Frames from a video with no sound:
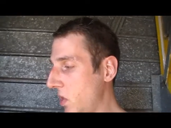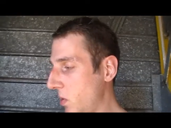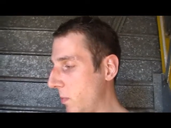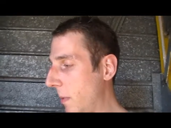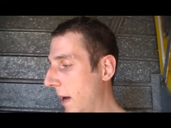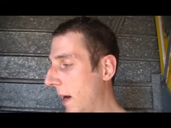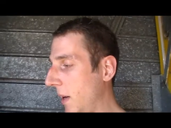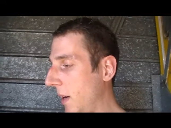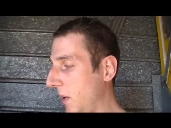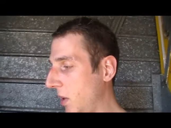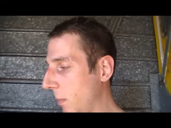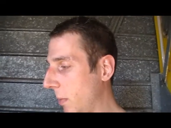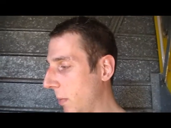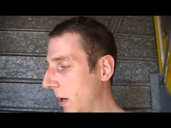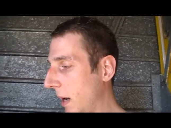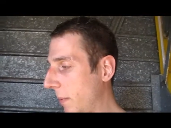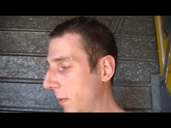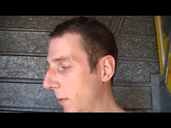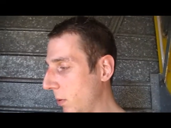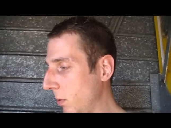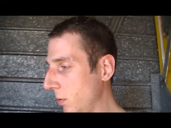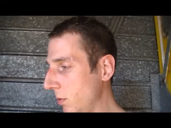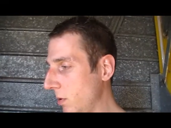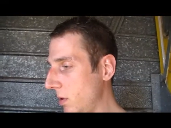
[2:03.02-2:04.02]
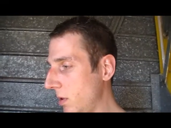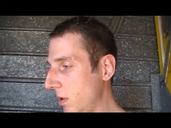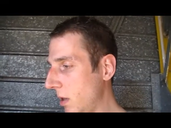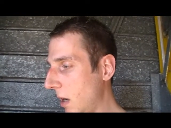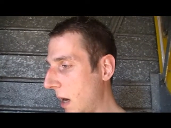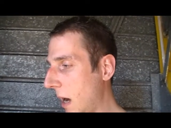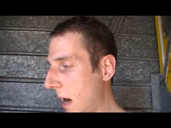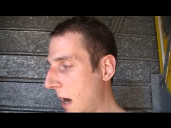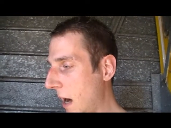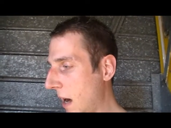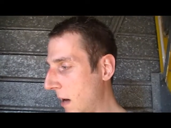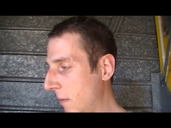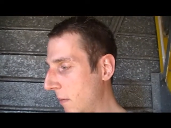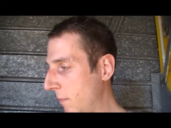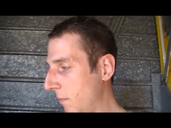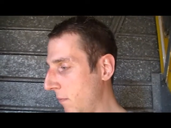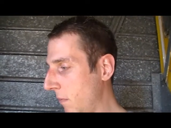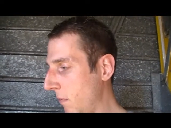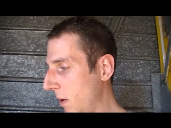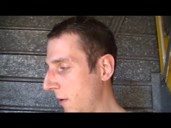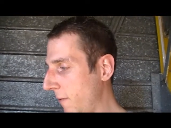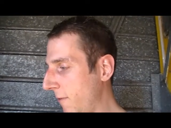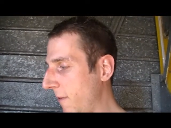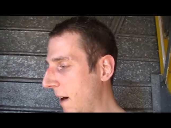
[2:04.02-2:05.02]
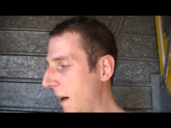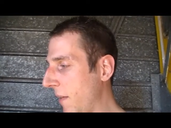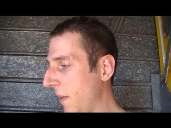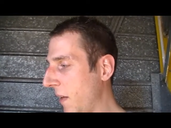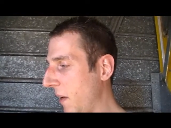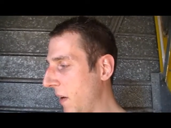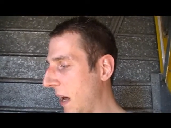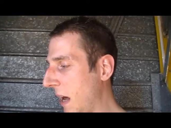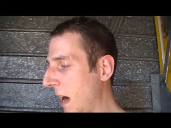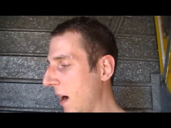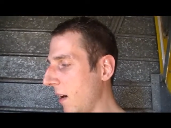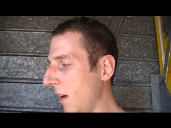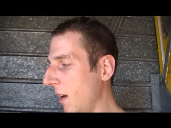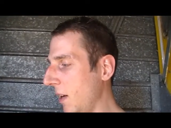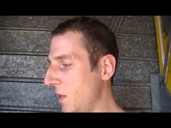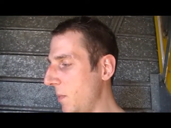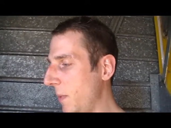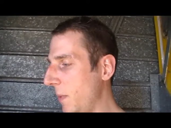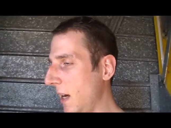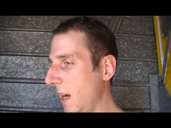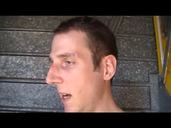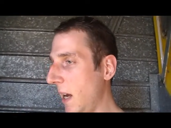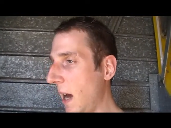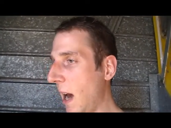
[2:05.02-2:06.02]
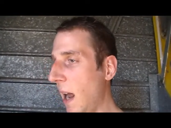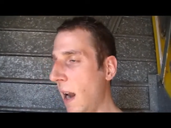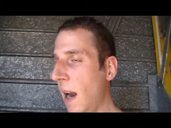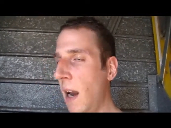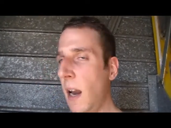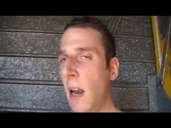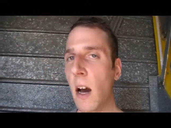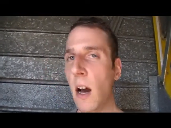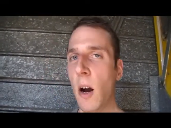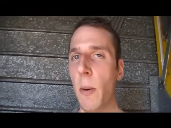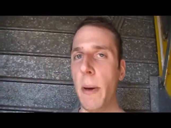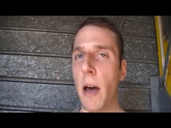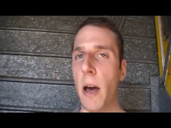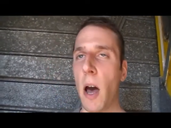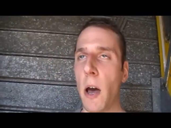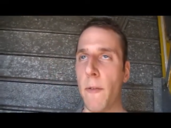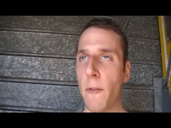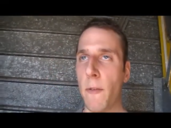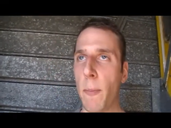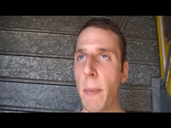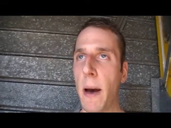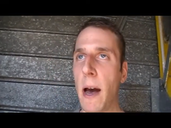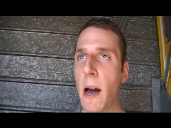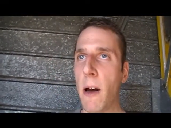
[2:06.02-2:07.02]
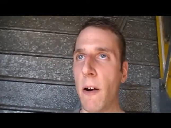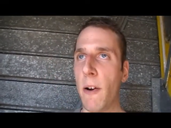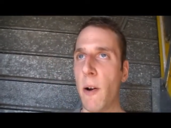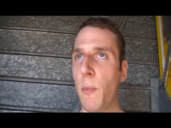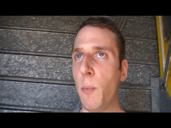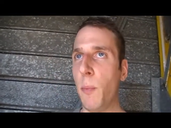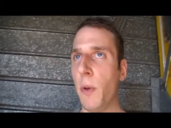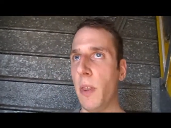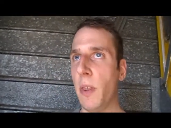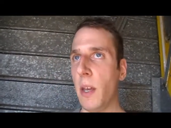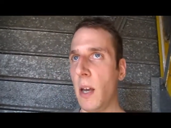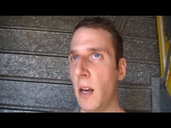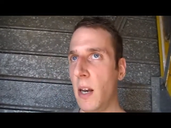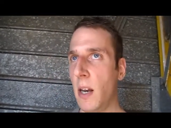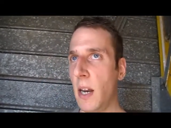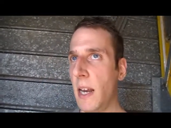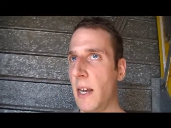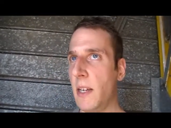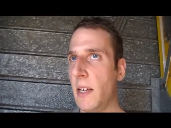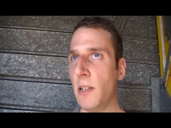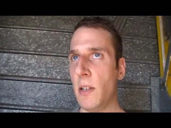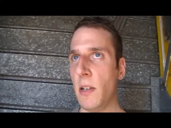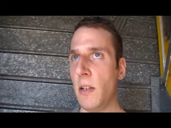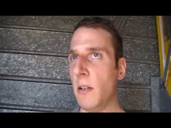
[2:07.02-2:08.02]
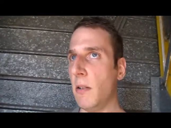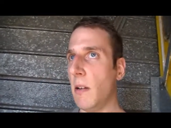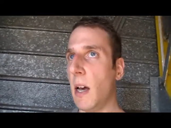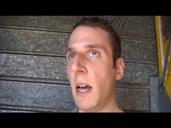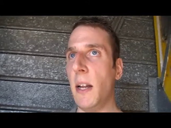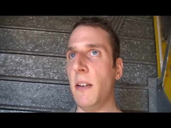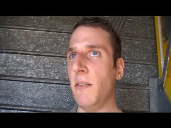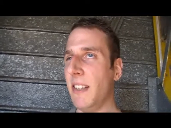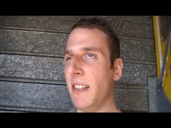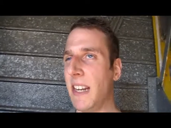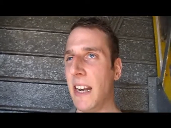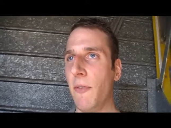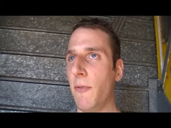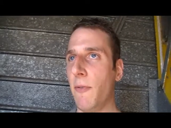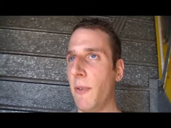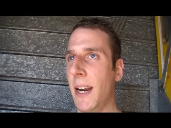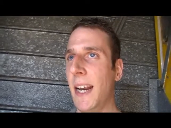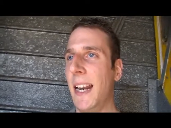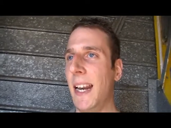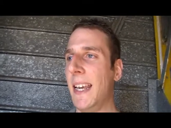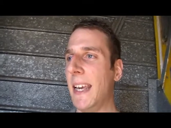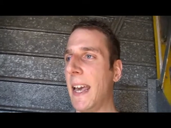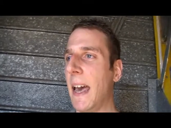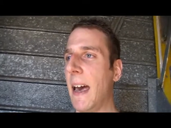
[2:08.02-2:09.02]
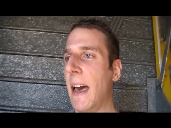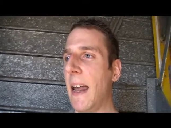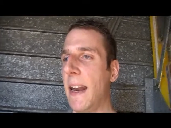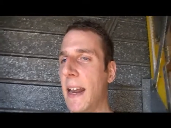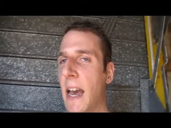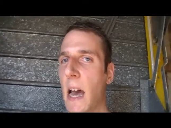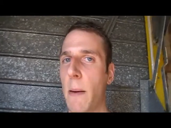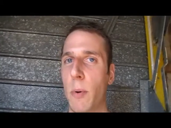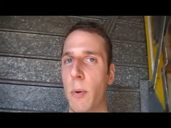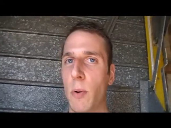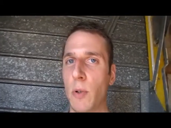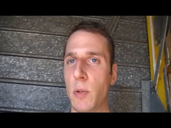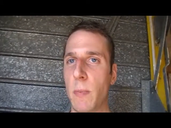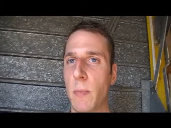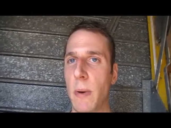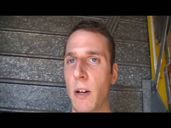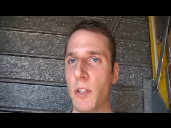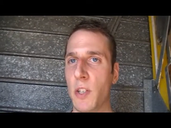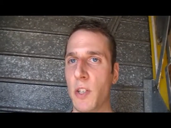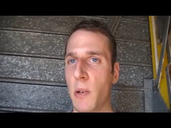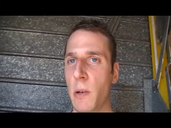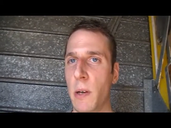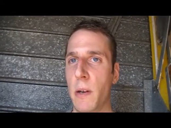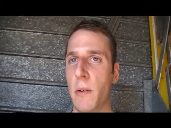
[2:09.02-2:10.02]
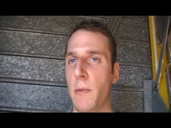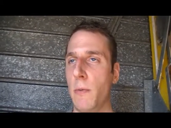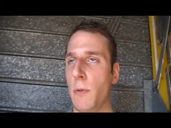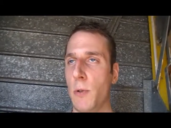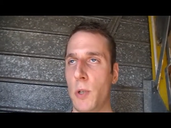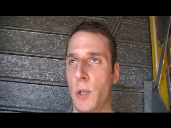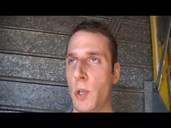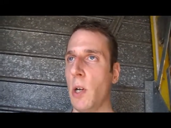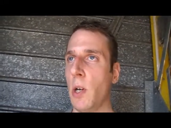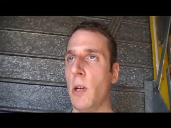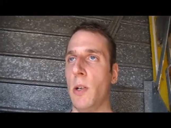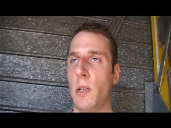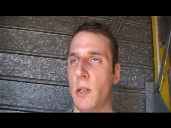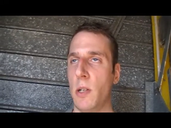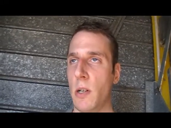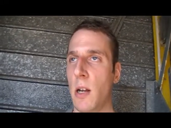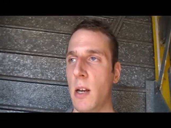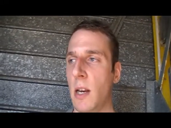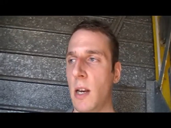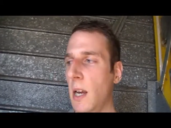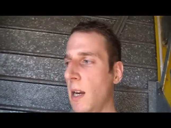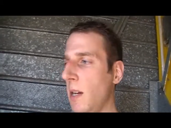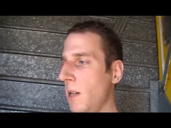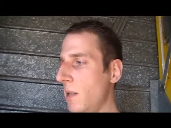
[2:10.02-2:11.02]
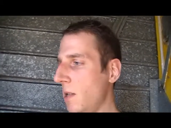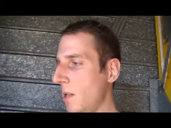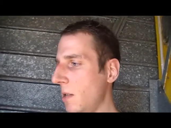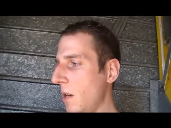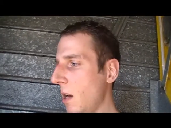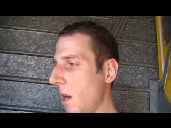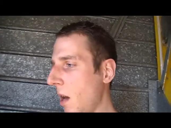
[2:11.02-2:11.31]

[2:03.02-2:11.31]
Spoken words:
smelling double apples. I found the Nakla to be a little bit overpowering with the anise and didn't really get any apple smell to it. It was just anise.